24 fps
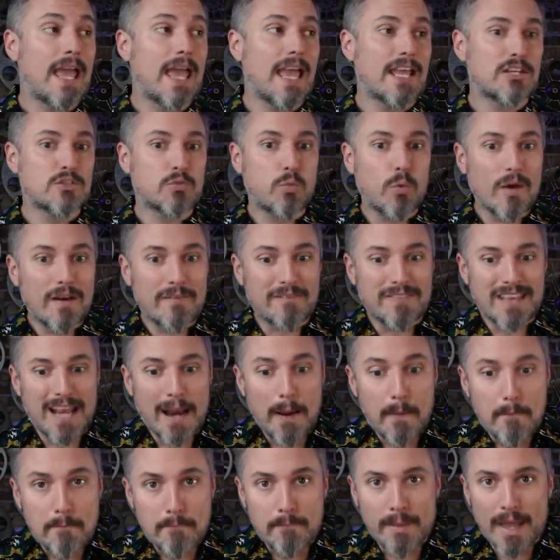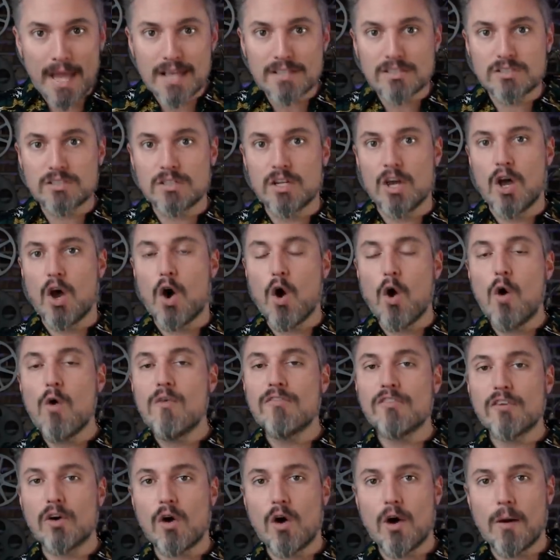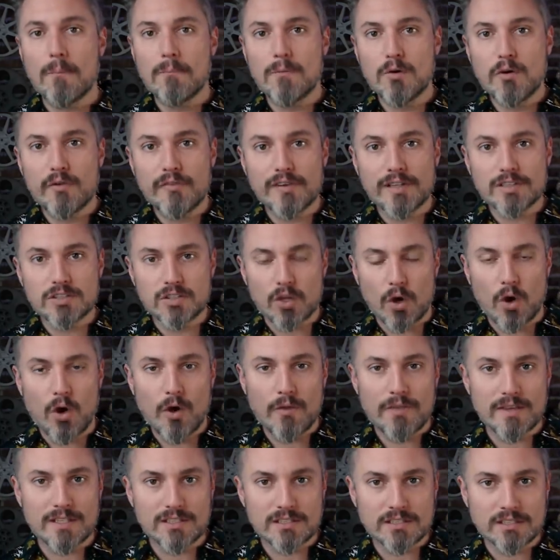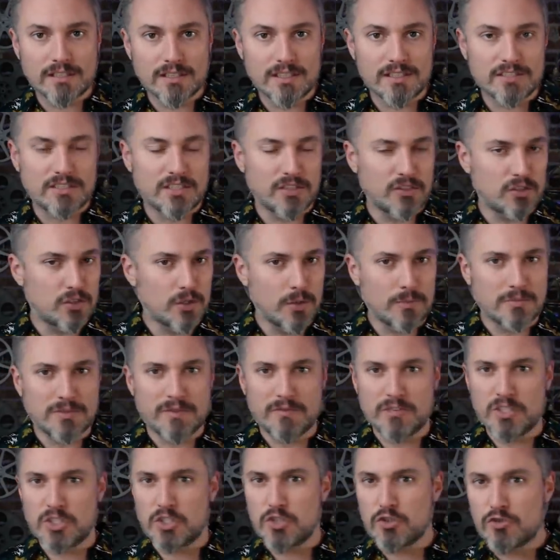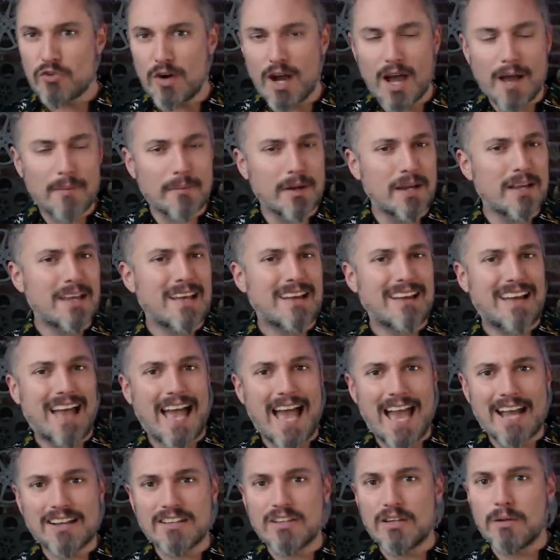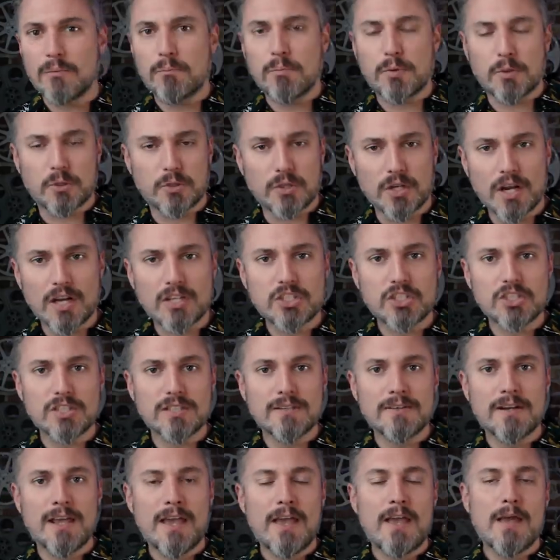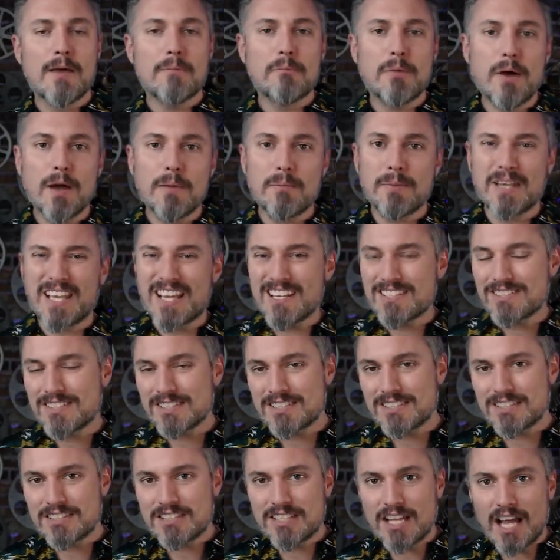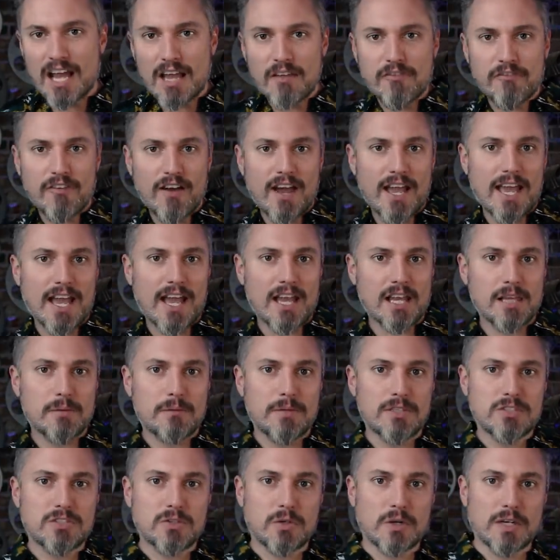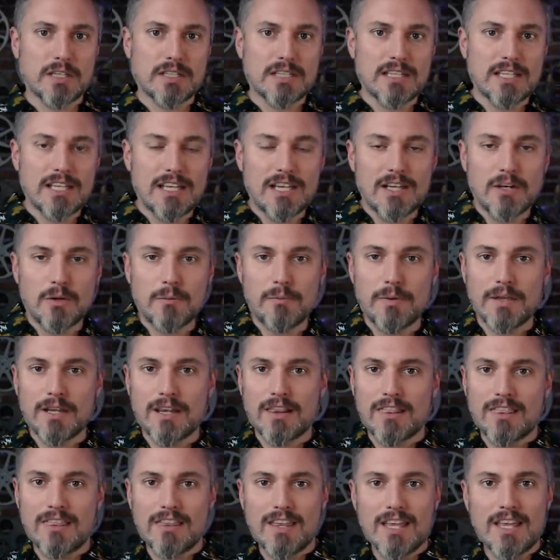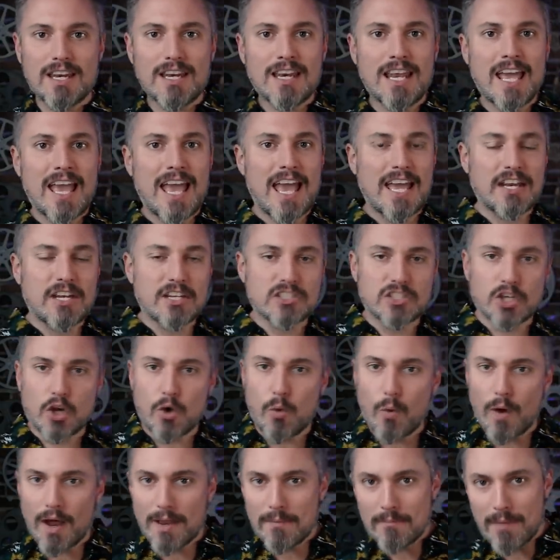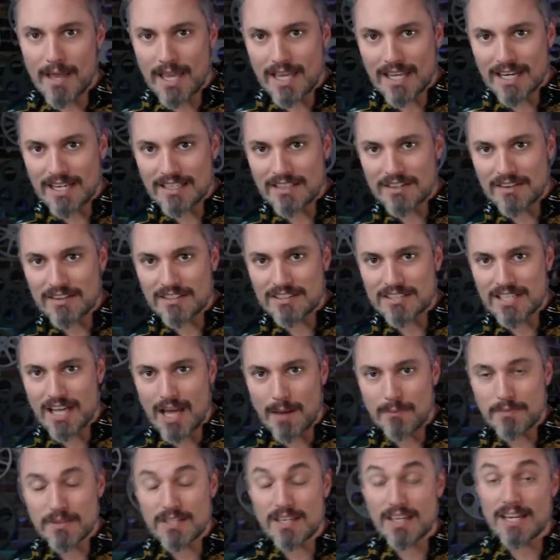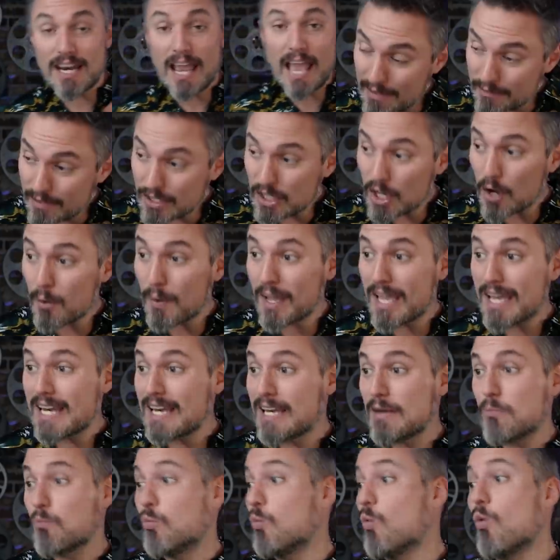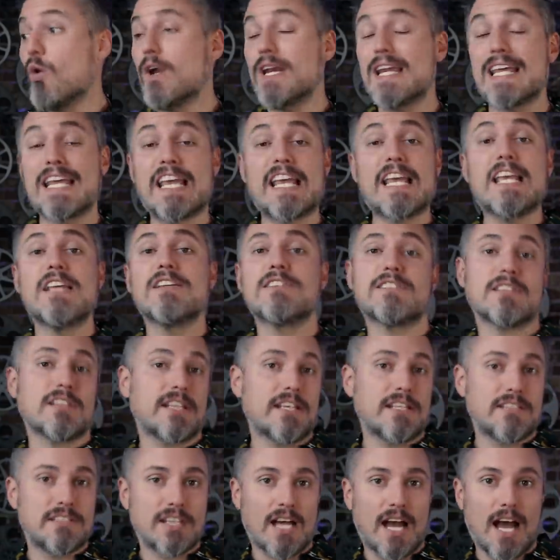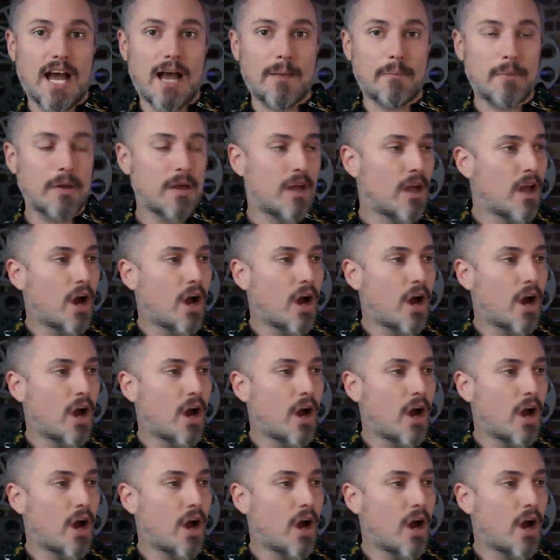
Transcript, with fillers: It's one of the best overall movies on this list in terms of just drama, acting, production, but because the sci-fi elements are a little bit thin, it doesn't quite make it into the top ten, even though it would easily top